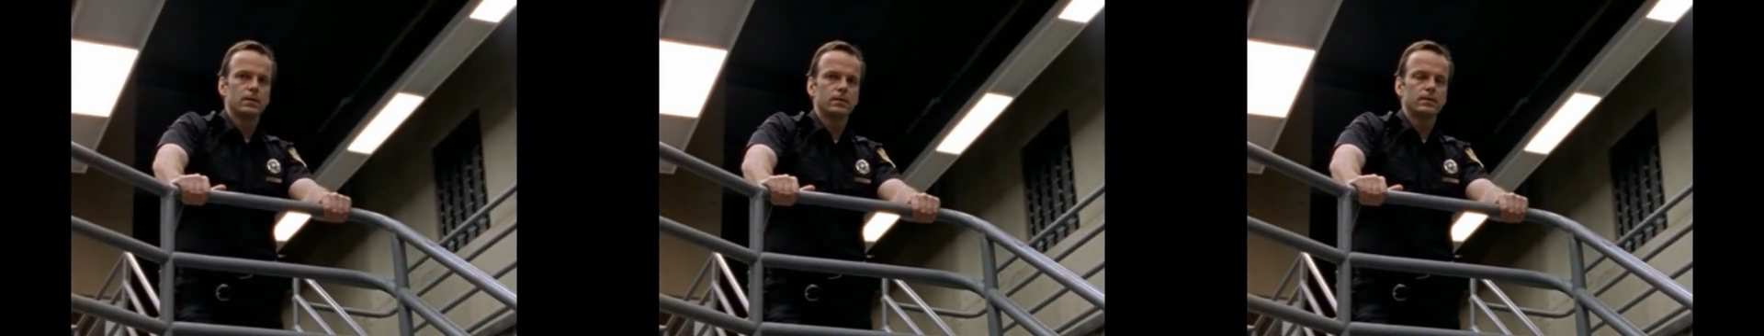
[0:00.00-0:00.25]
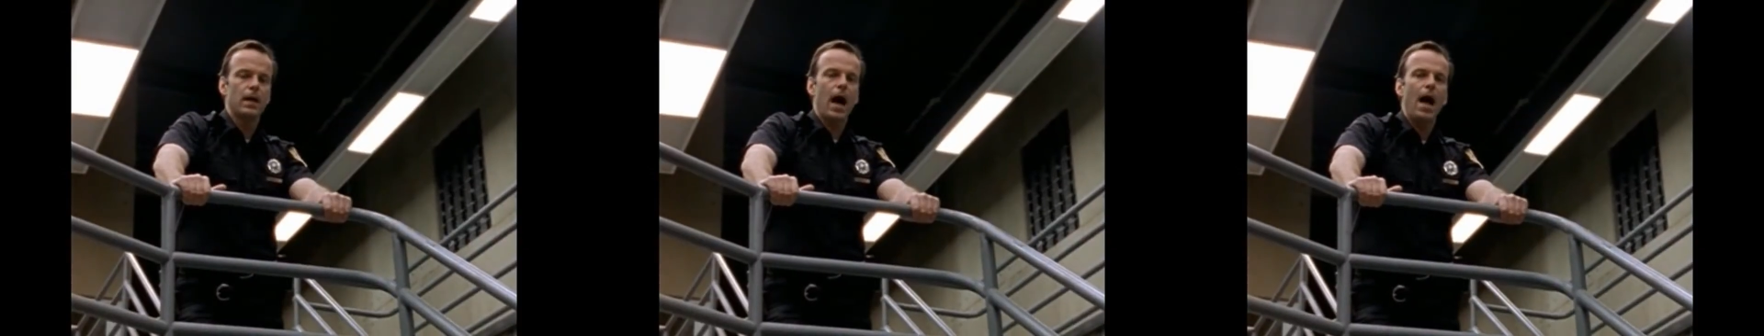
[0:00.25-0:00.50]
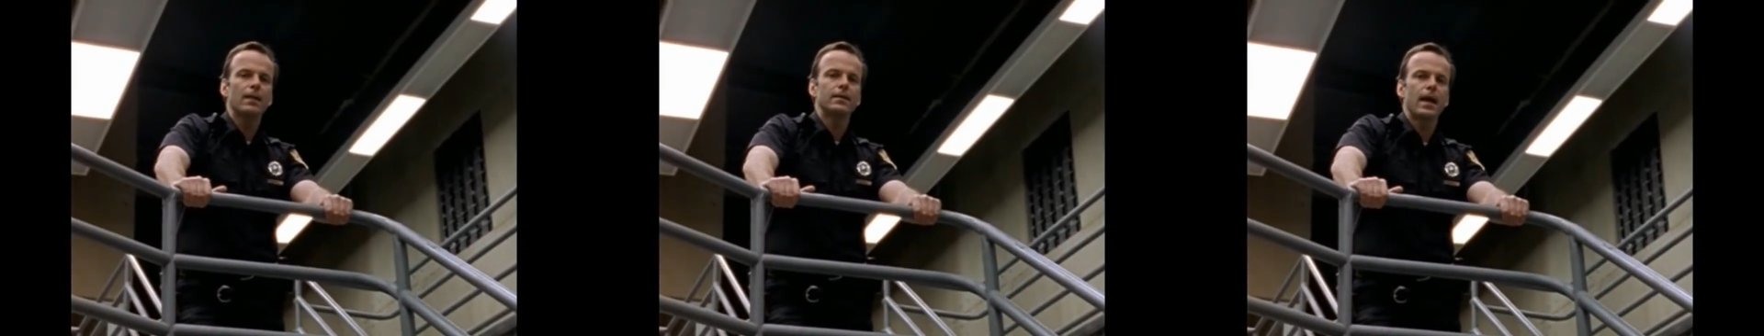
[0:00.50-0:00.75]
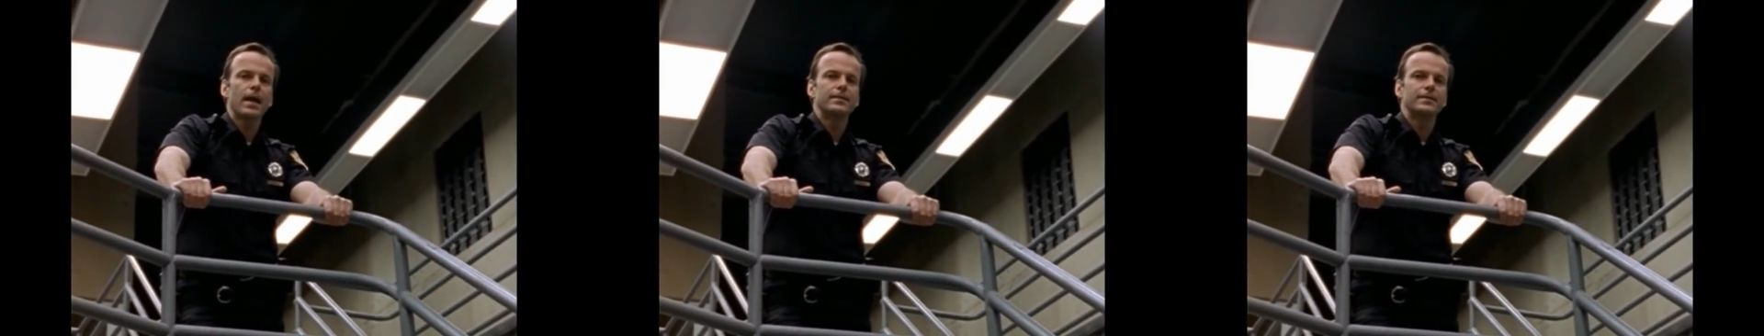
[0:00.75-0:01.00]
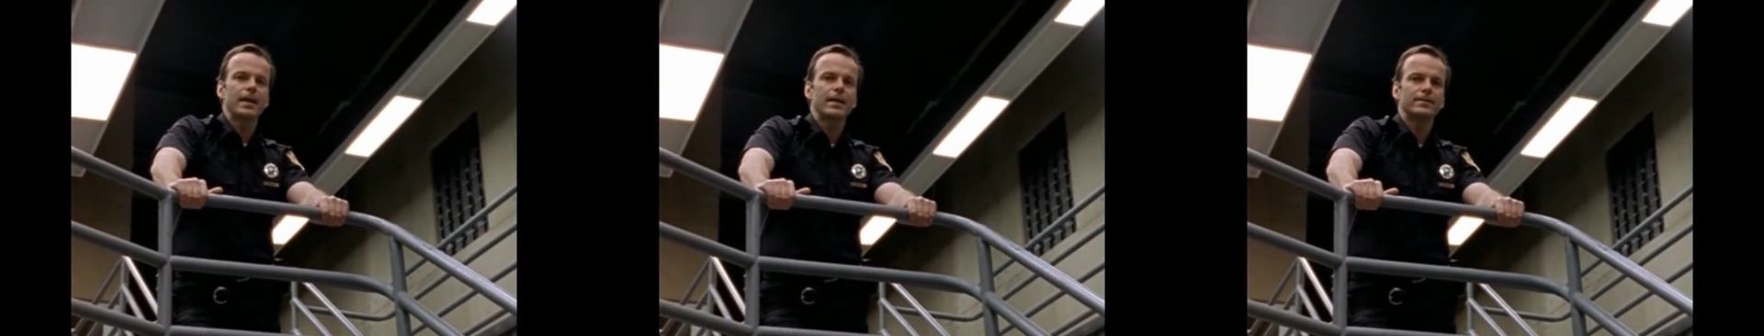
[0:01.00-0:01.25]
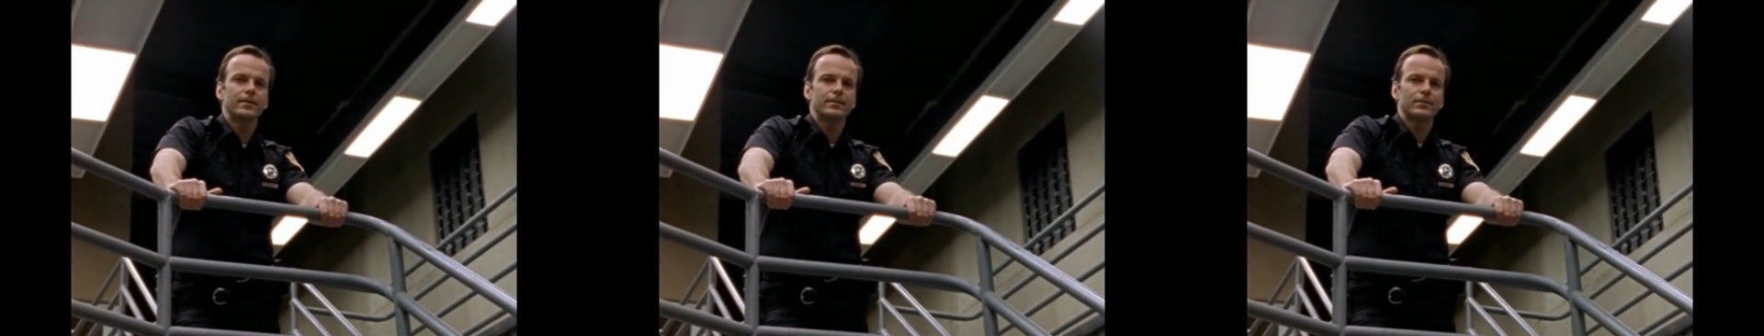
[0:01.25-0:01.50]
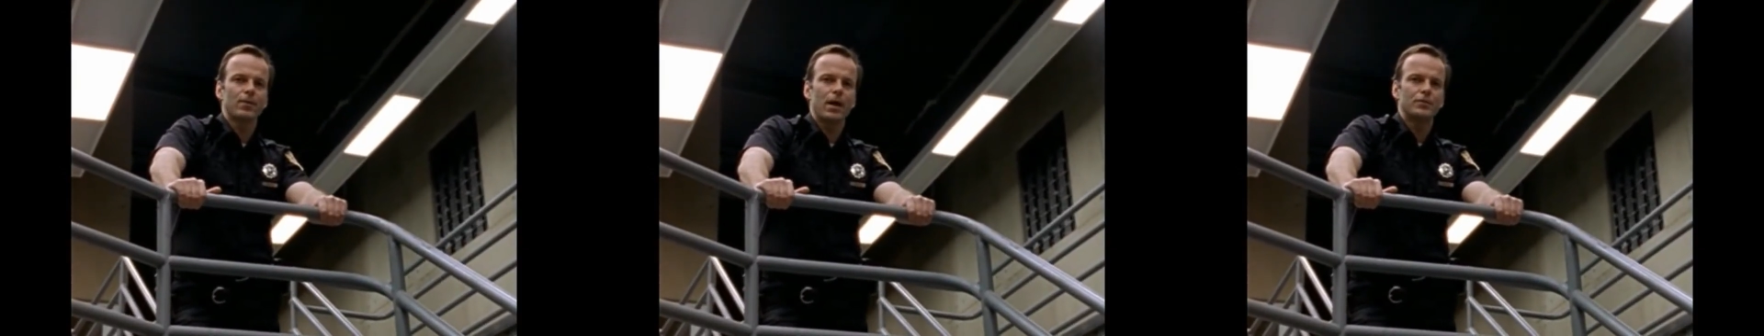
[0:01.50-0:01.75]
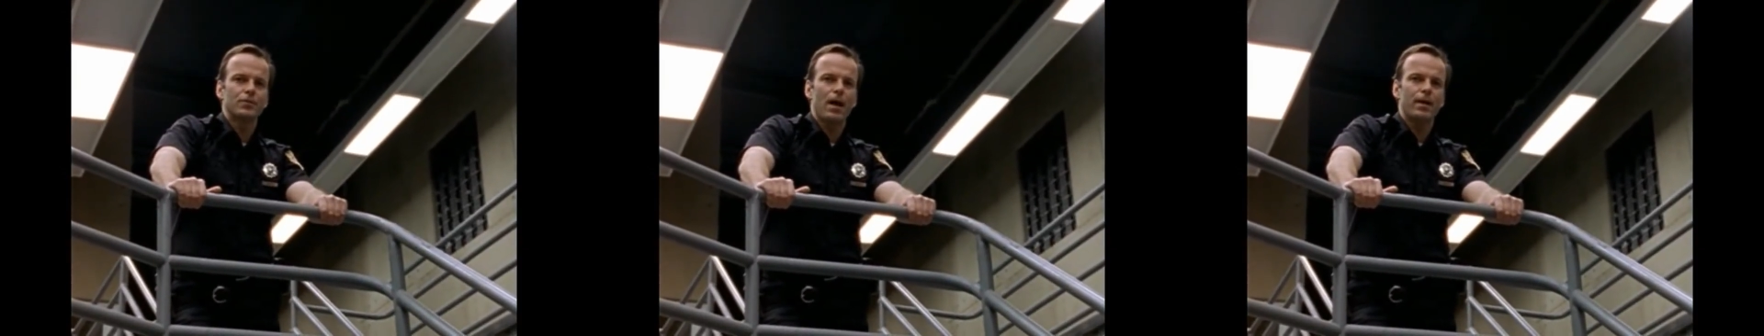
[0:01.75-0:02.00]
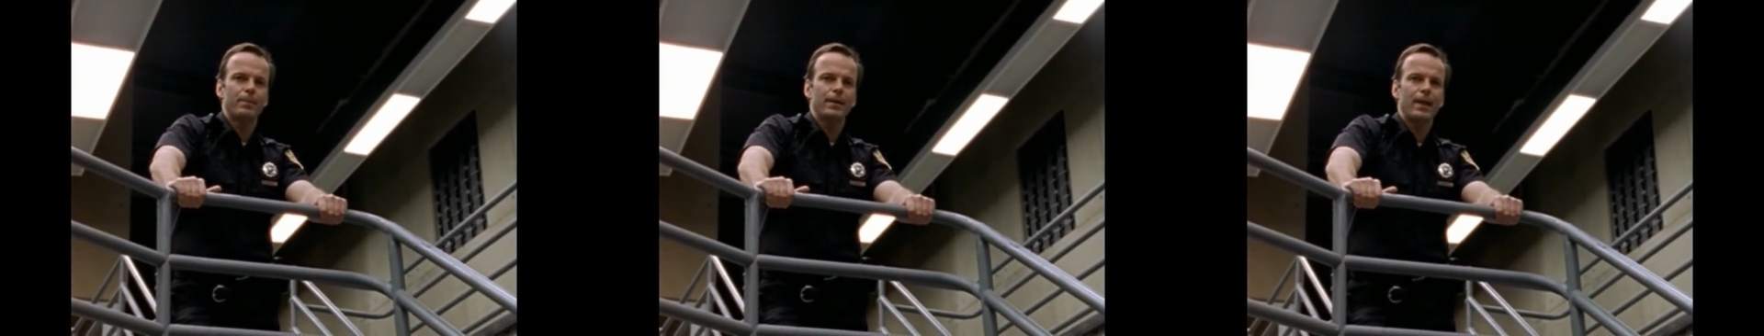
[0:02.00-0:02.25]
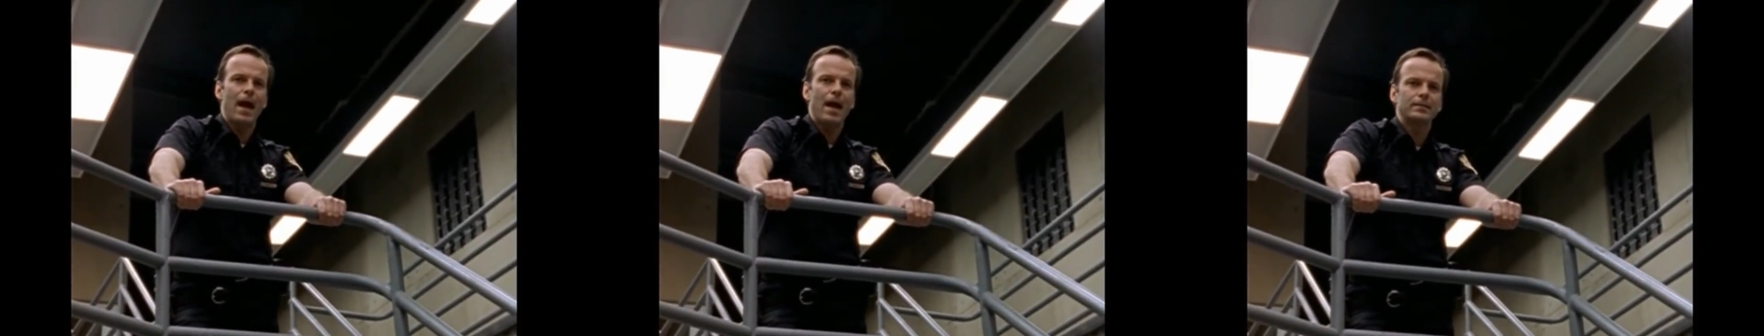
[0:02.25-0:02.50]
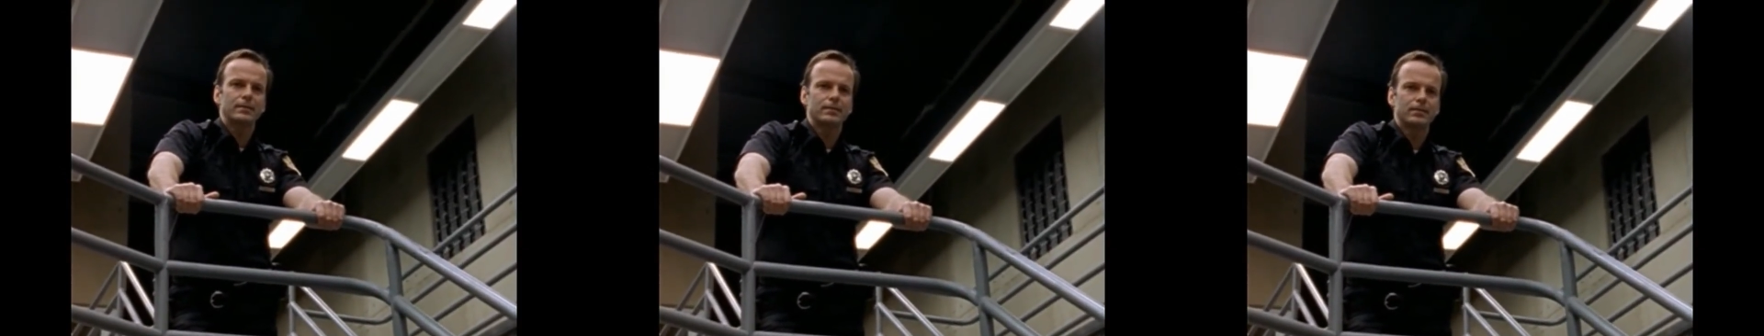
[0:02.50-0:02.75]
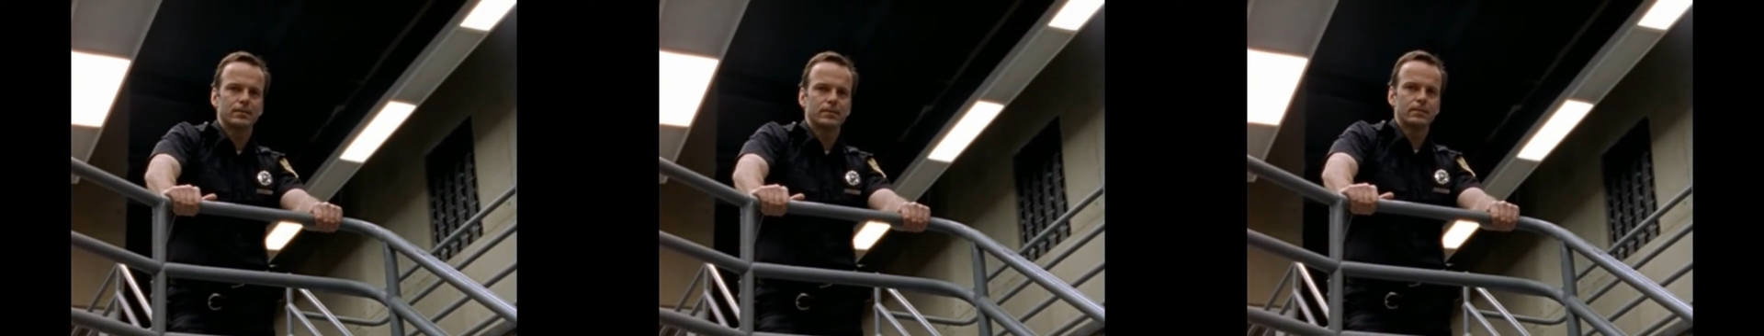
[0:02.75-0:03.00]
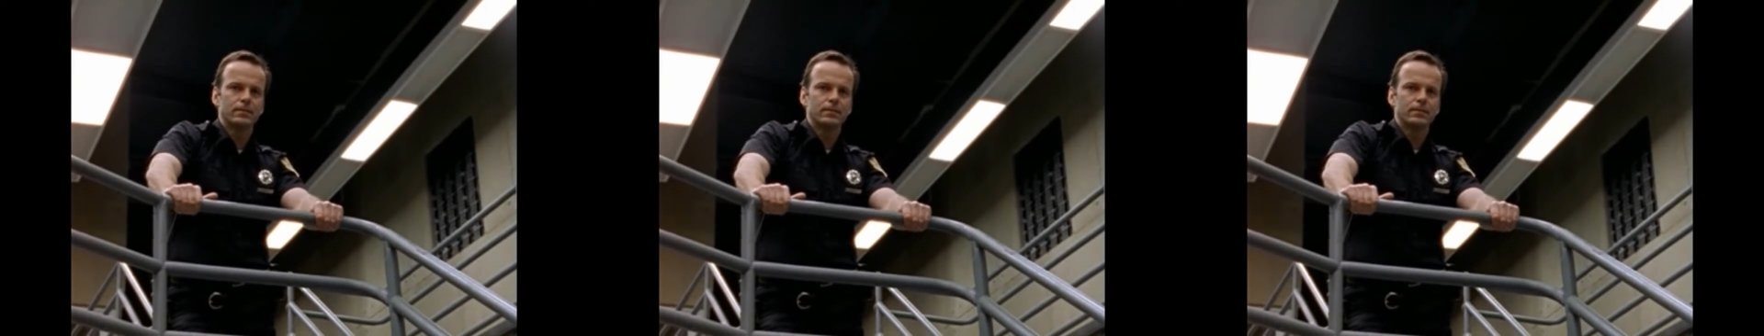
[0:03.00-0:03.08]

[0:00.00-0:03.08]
It's the holiday season, so I try to be nice.